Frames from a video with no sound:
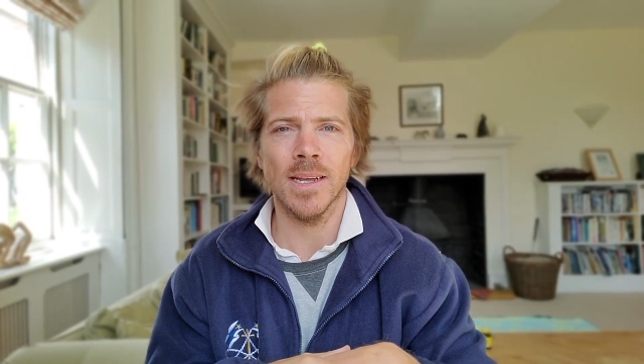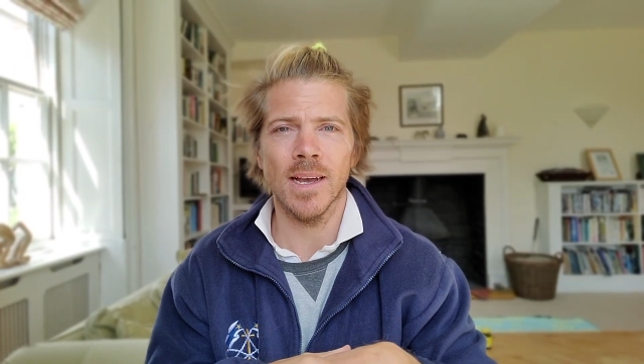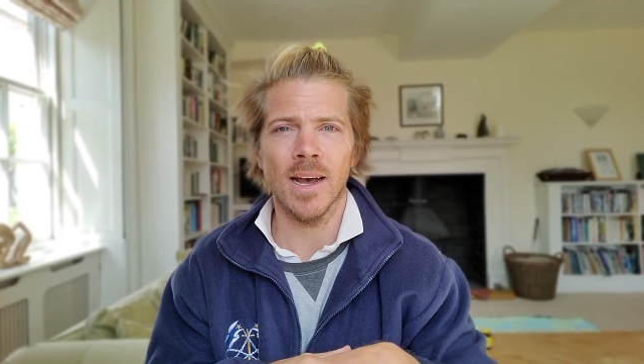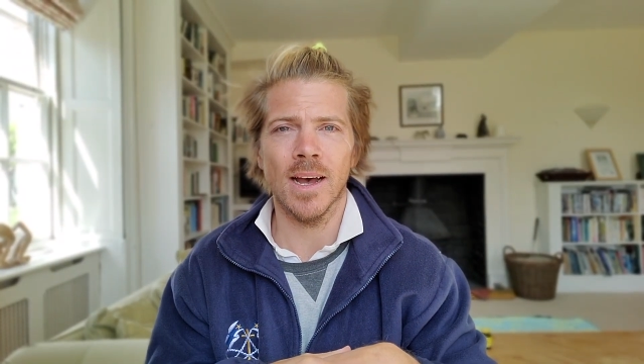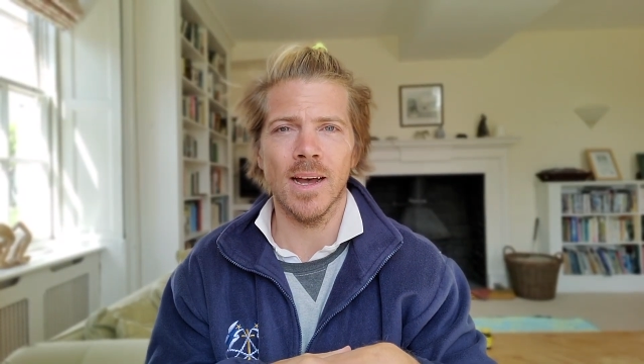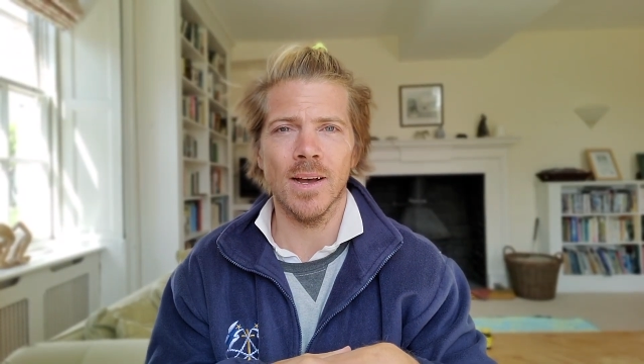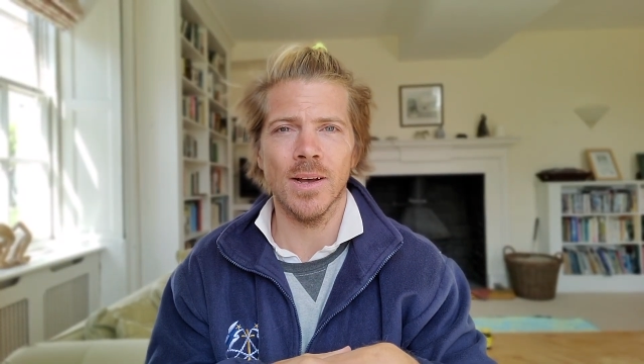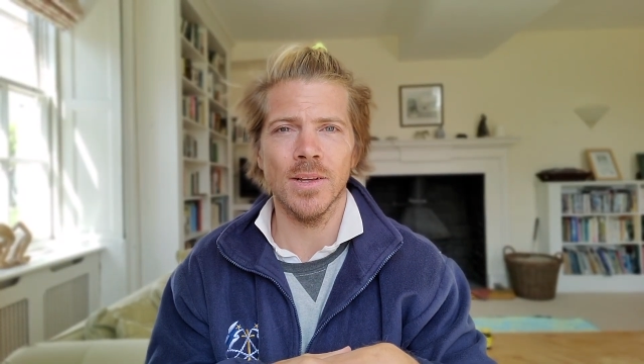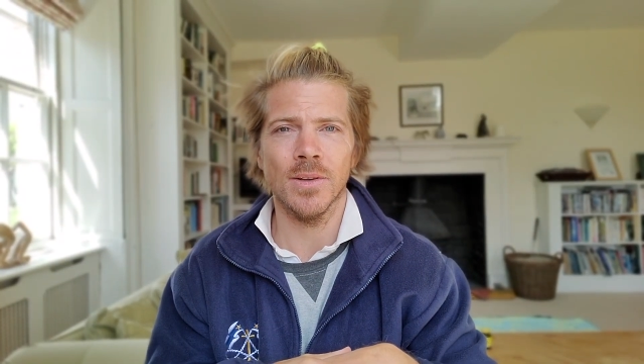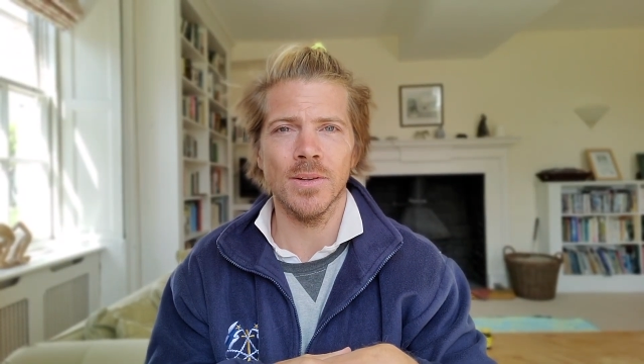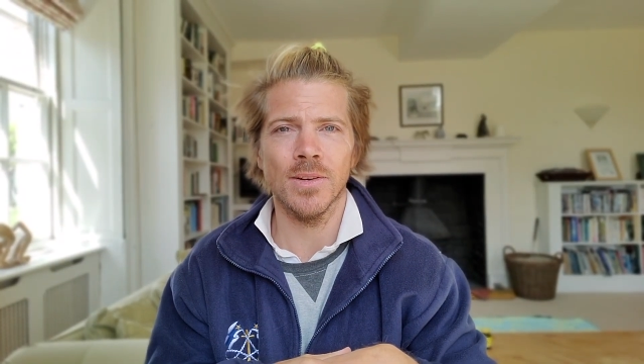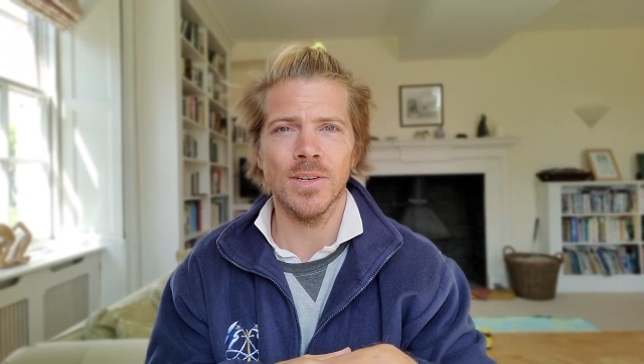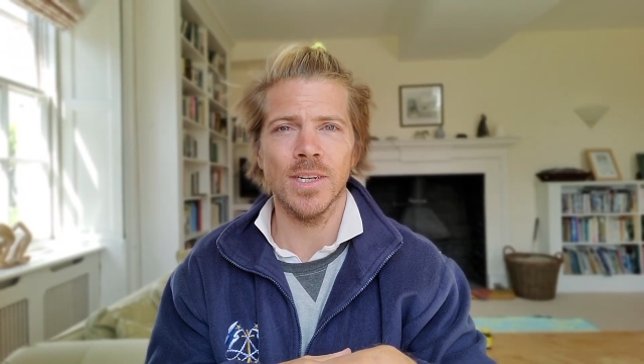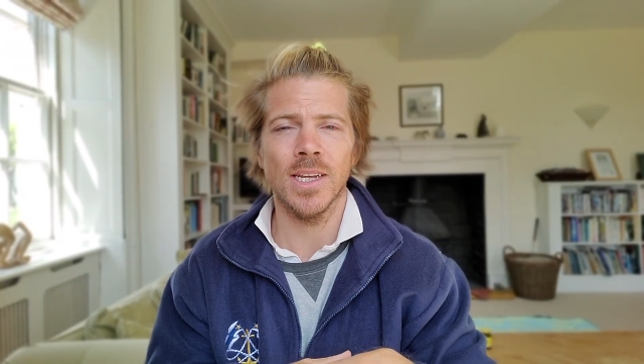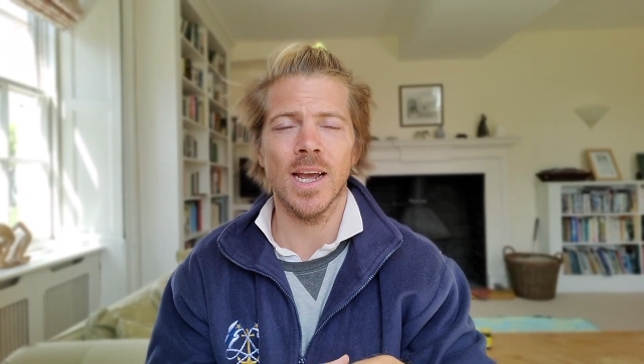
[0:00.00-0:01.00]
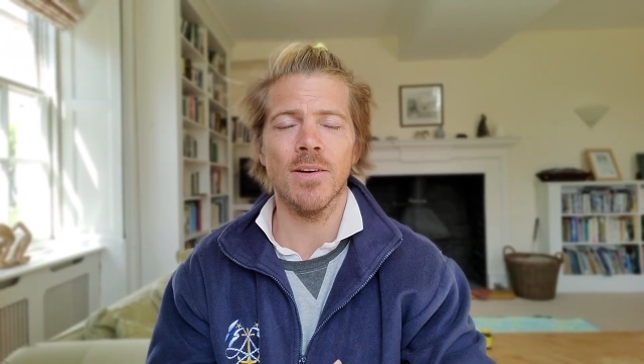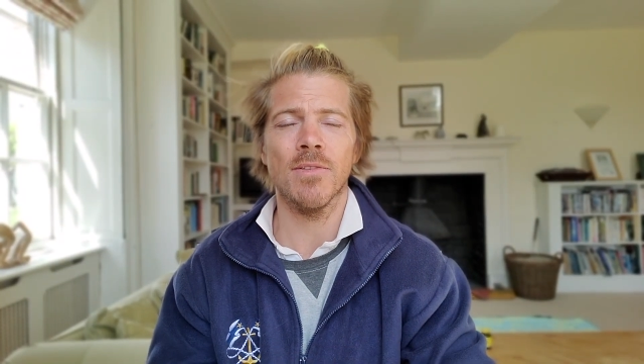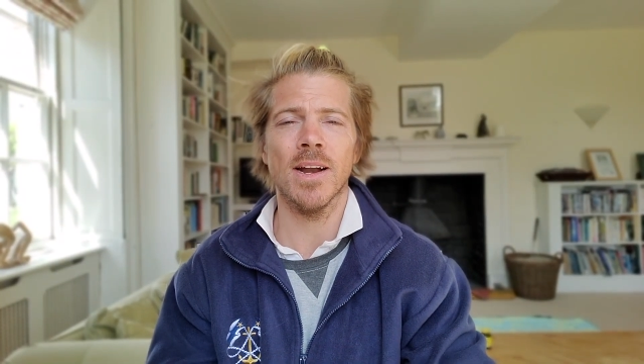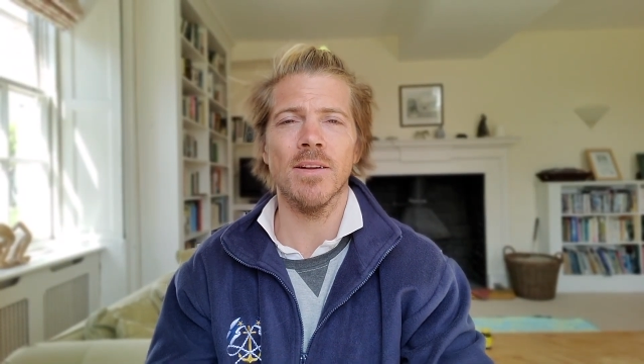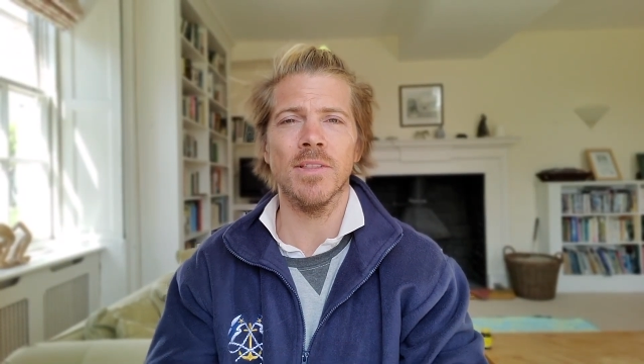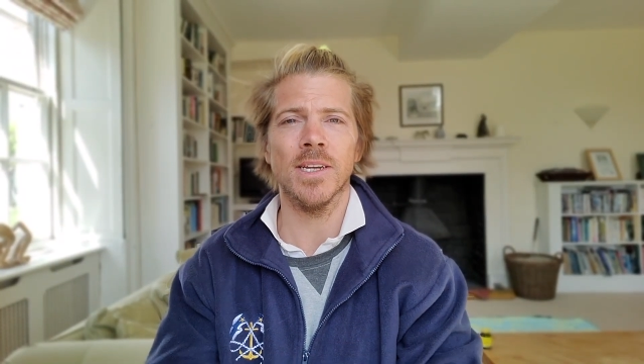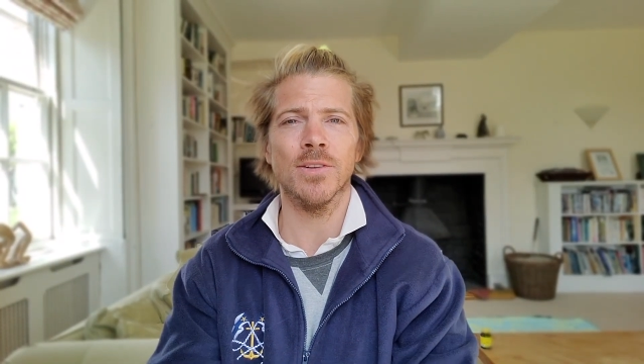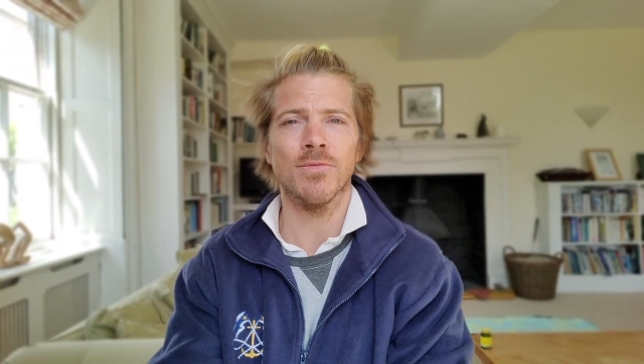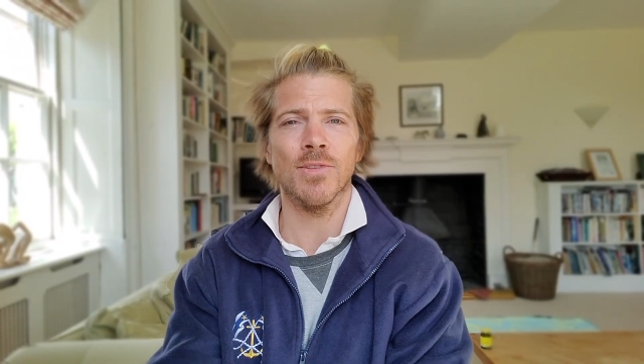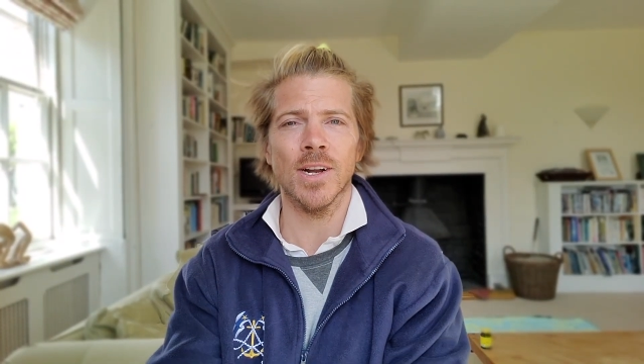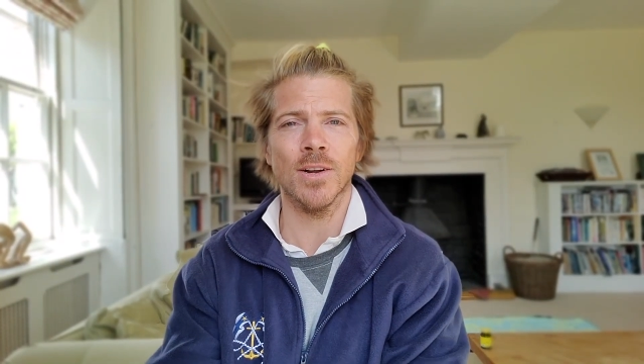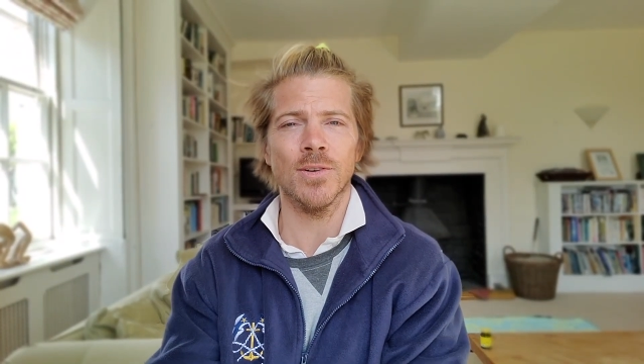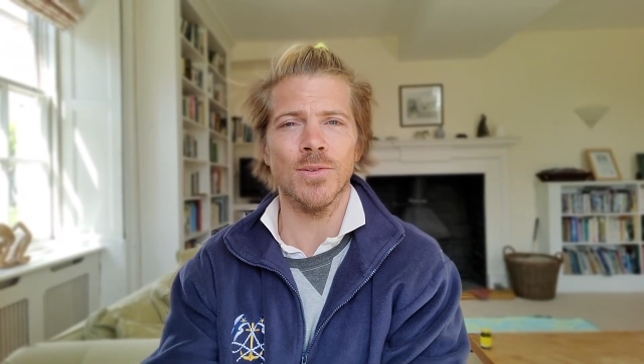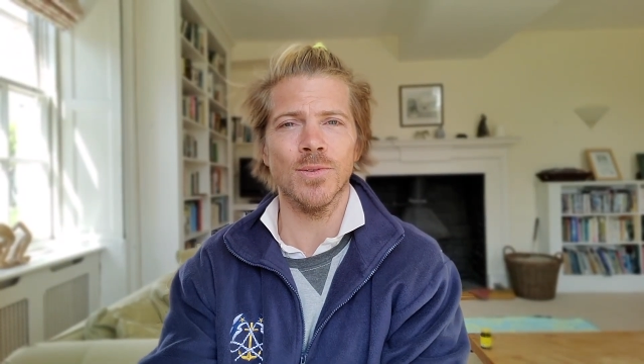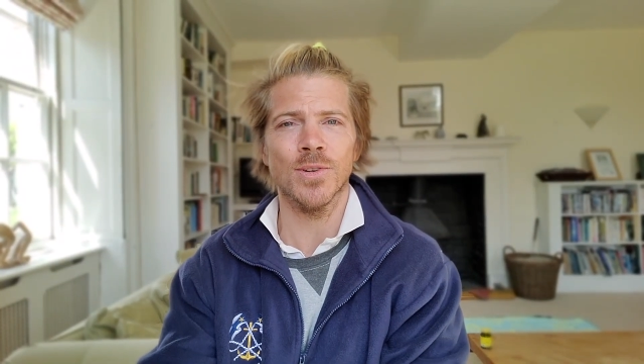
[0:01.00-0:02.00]
to get rid of these
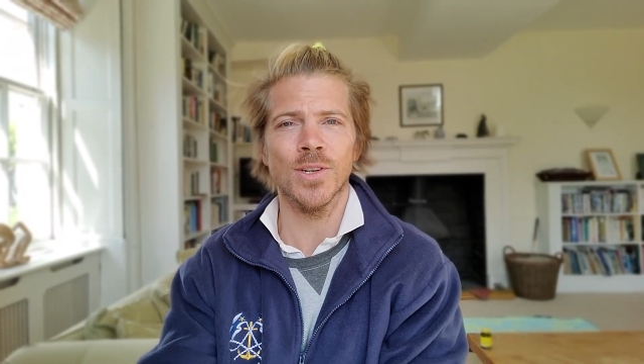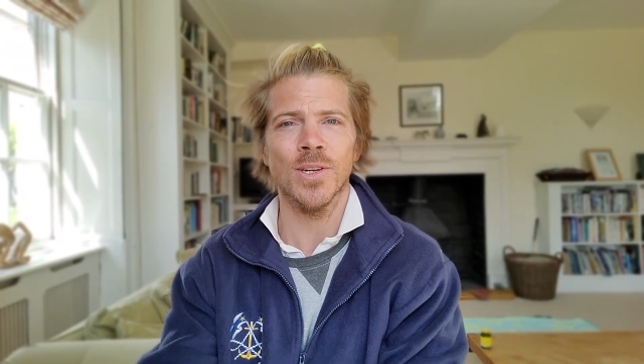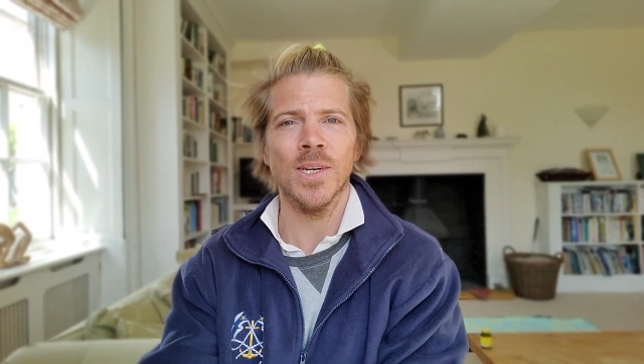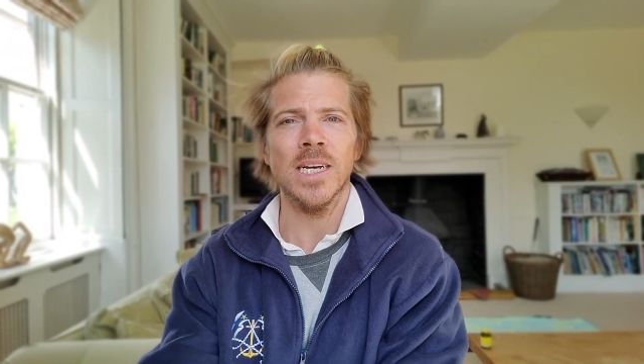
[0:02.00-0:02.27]
wrinkles.